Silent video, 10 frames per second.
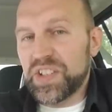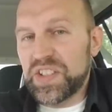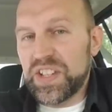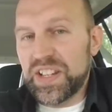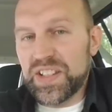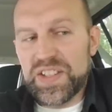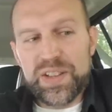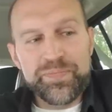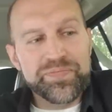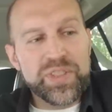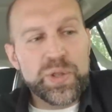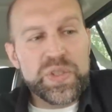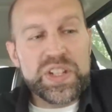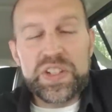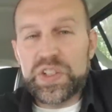since, you
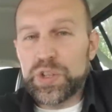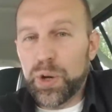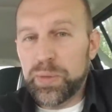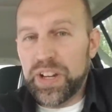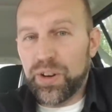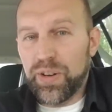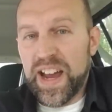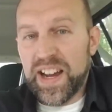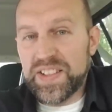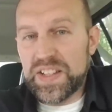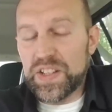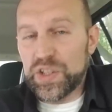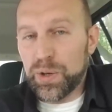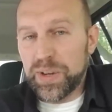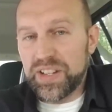see so many cracks,
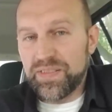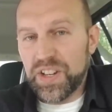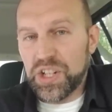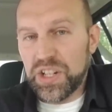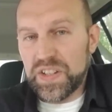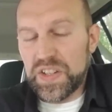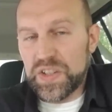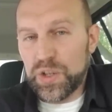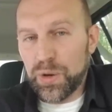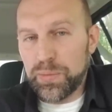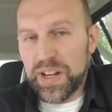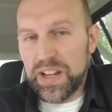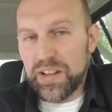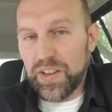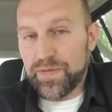so many divisions, so
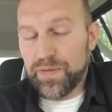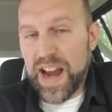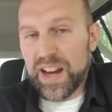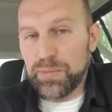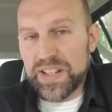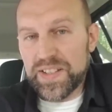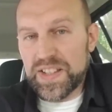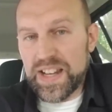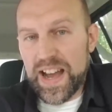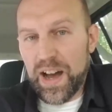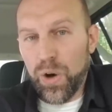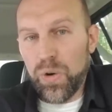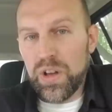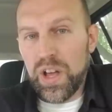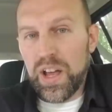many fragments now